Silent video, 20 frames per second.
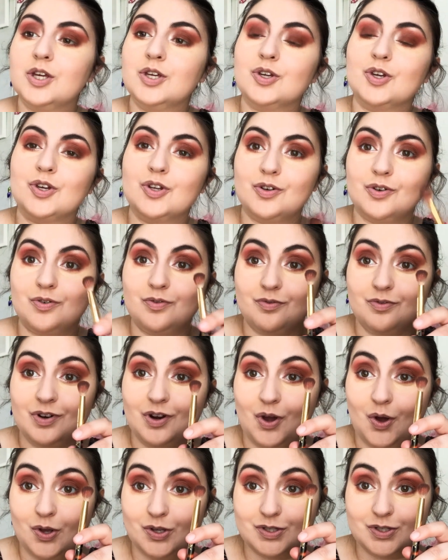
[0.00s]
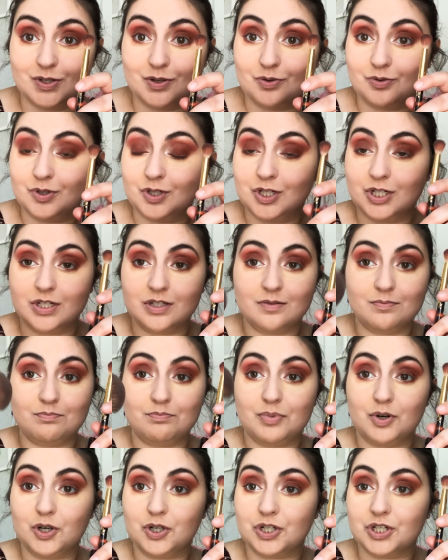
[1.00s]
You can also just
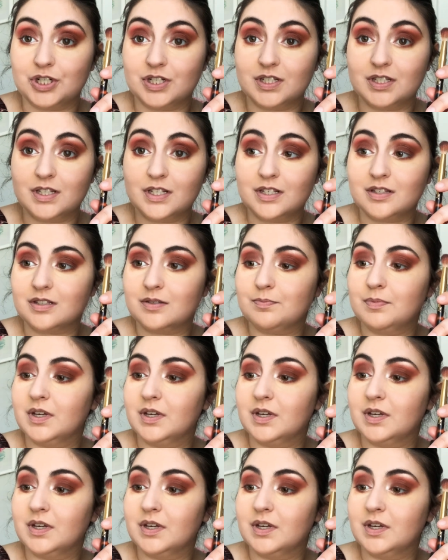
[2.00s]
purchase this